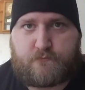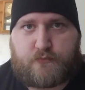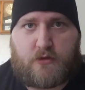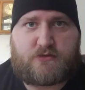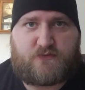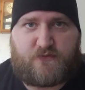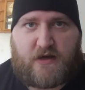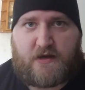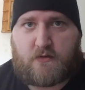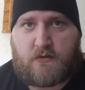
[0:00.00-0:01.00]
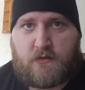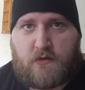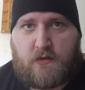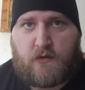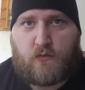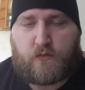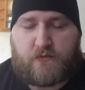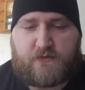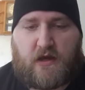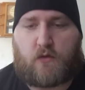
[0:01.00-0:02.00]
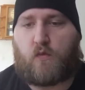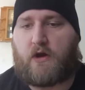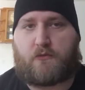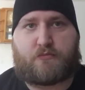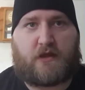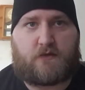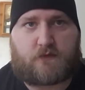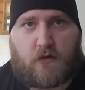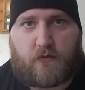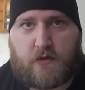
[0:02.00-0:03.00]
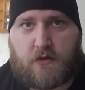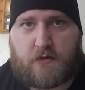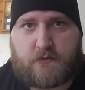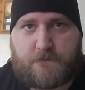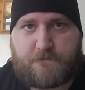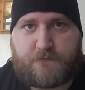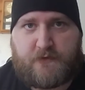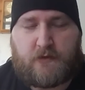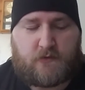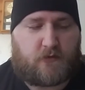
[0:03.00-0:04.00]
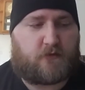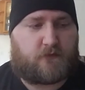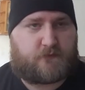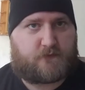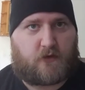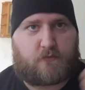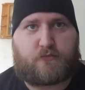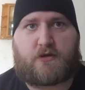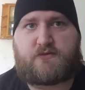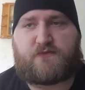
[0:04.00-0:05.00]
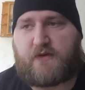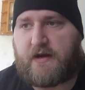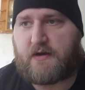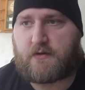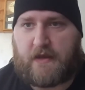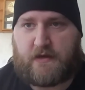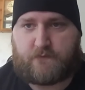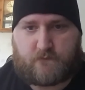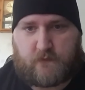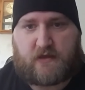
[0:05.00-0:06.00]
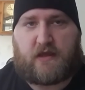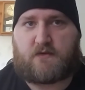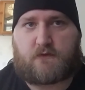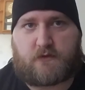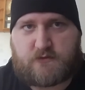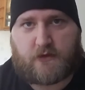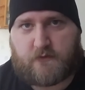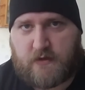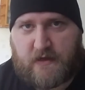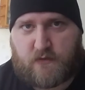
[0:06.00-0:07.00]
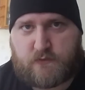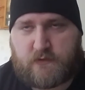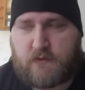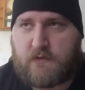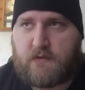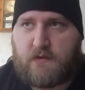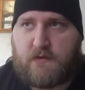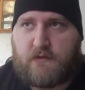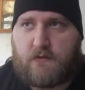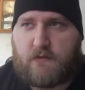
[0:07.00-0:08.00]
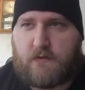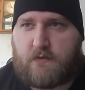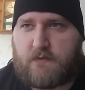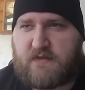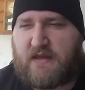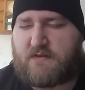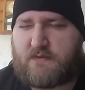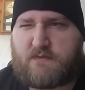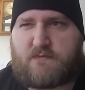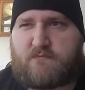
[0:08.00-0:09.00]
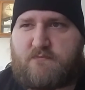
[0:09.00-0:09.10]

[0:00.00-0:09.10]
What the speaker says: brush fire when you've got a wild blaze going on. You know, you start a brush fire and they cancel each other out. That's